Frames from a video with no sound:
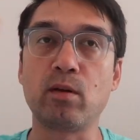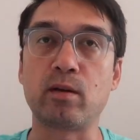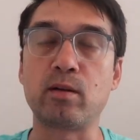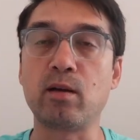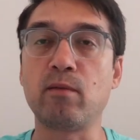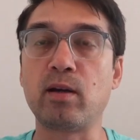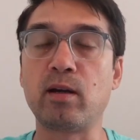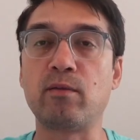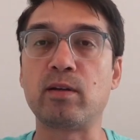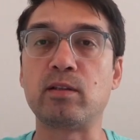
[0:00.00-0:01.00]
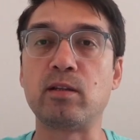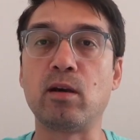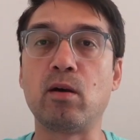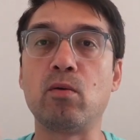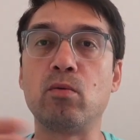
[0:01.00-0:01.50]
a ton of negative S
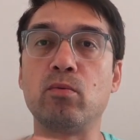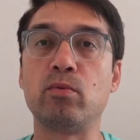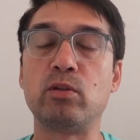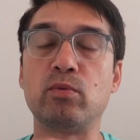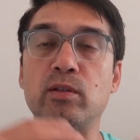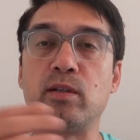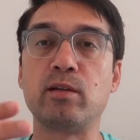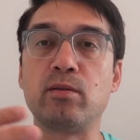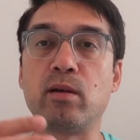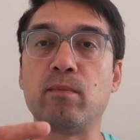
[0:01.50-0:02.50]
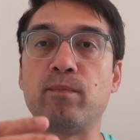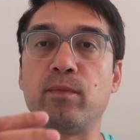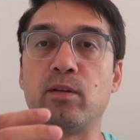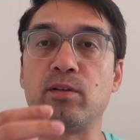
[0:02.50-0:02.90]
E O, which was done to them